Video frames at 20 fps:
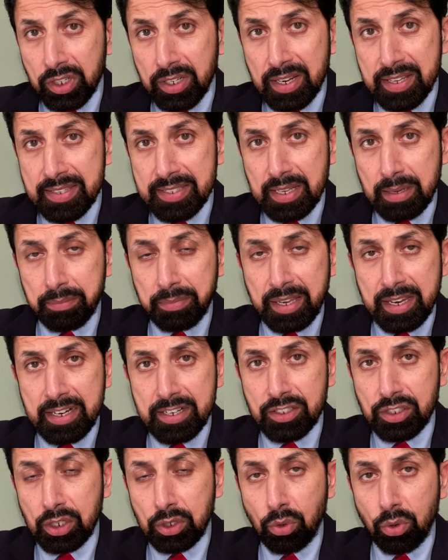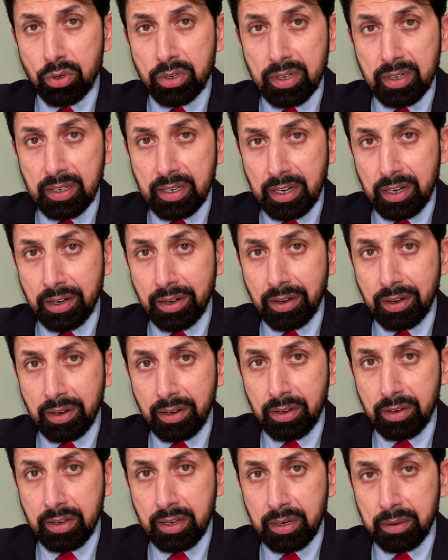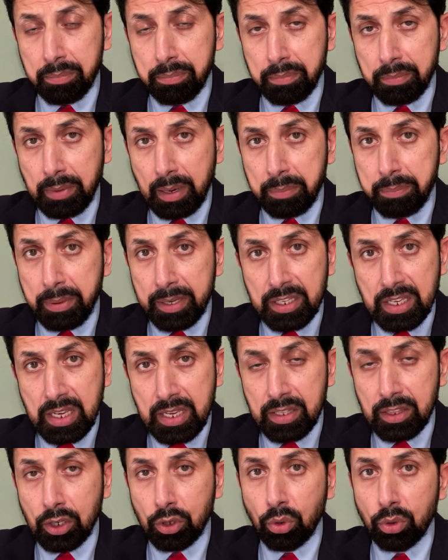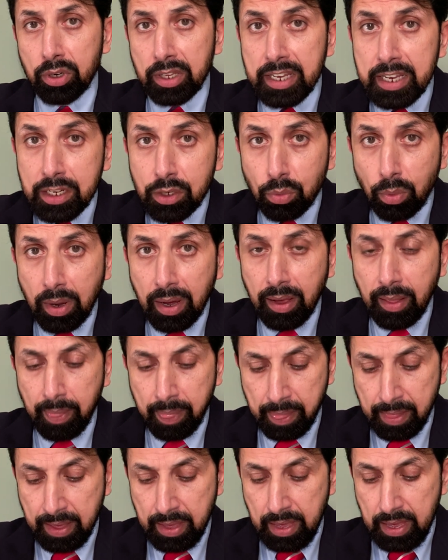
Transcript: In some kids, they are picky, they don't eat well.